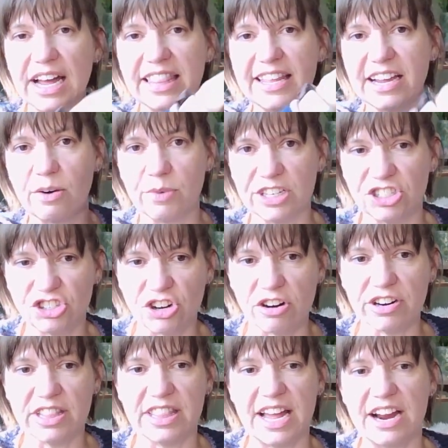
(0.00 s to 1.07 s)
I think I would have
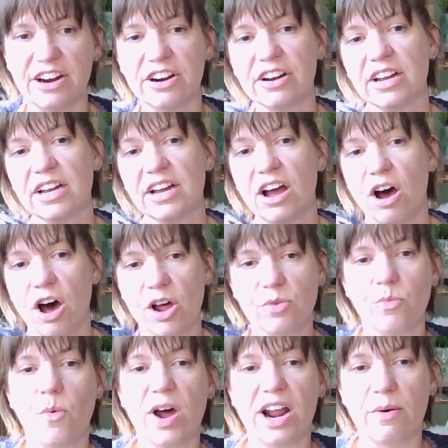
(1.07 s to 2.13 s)
started there
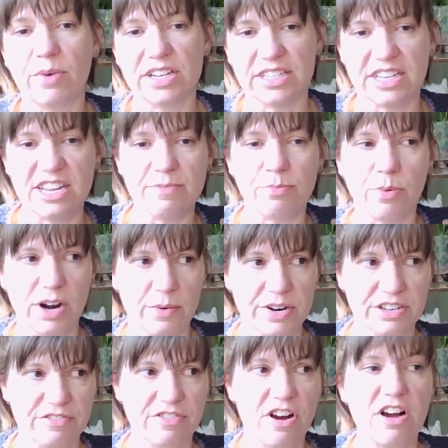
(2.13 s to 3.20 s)
on what I wanted to keep, what I wanted
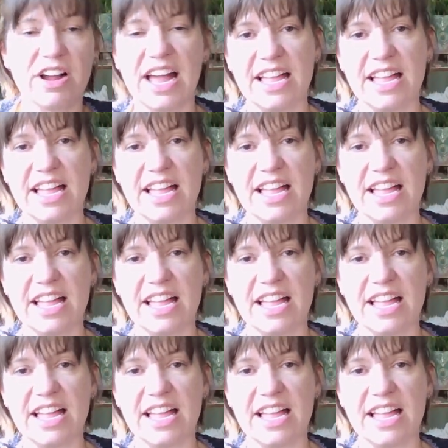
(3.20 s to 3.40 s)
to frog,